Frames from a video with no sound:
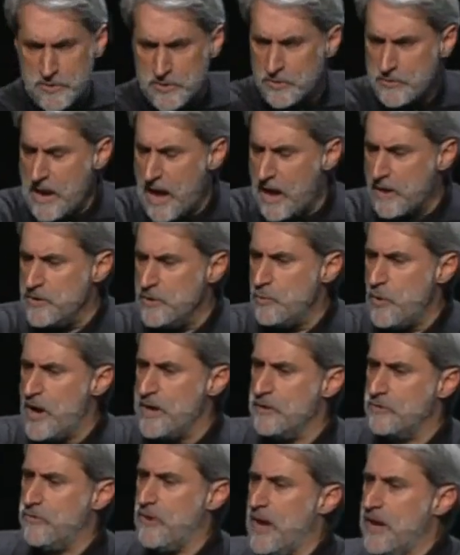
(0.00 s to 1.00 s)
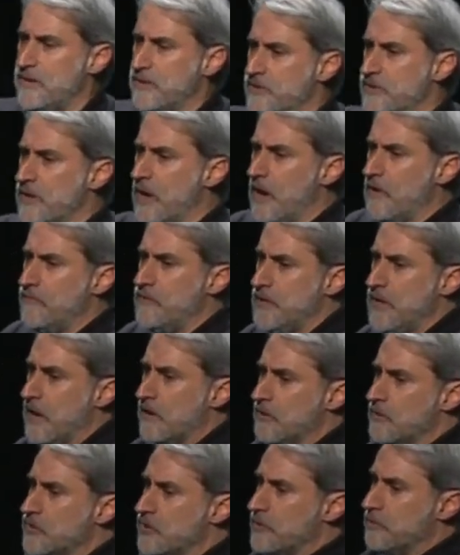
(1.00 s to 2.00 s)
So now you want to try to solve the
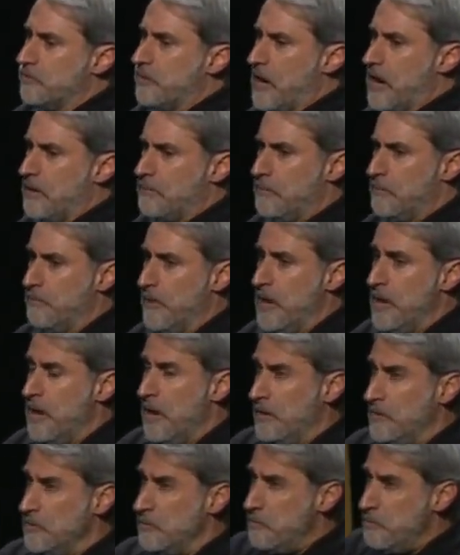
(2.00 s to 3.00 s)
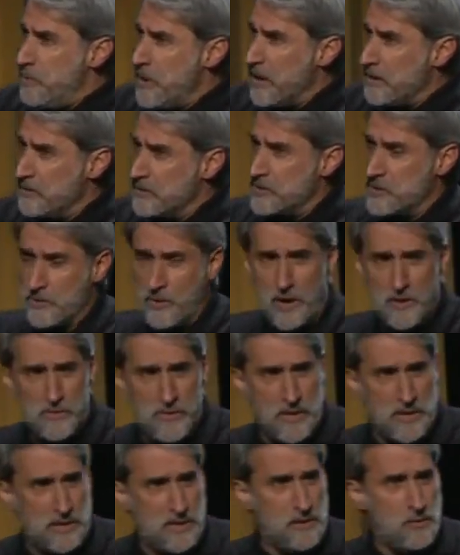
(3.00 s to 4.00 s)
energy problem. You better start
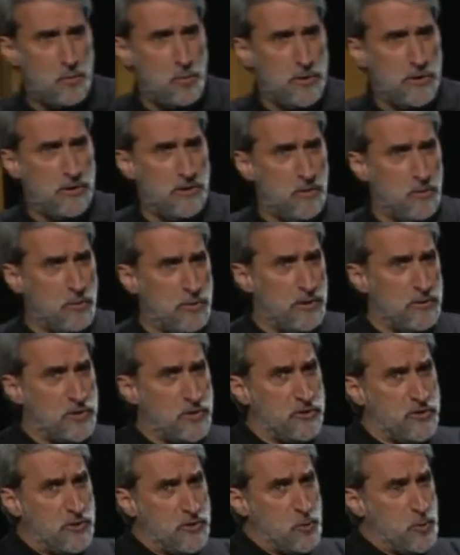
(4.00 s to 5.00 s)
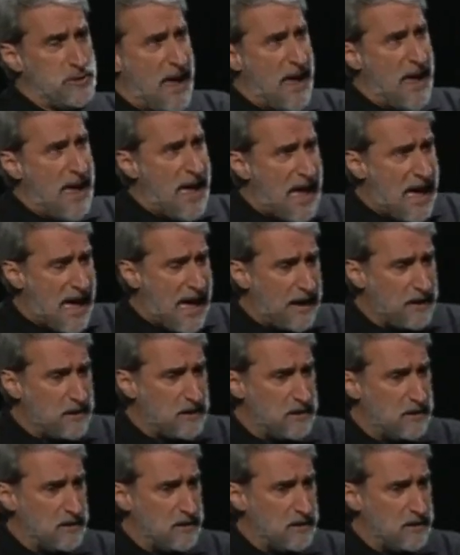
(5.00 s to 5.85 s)
thinking where, where should you attack?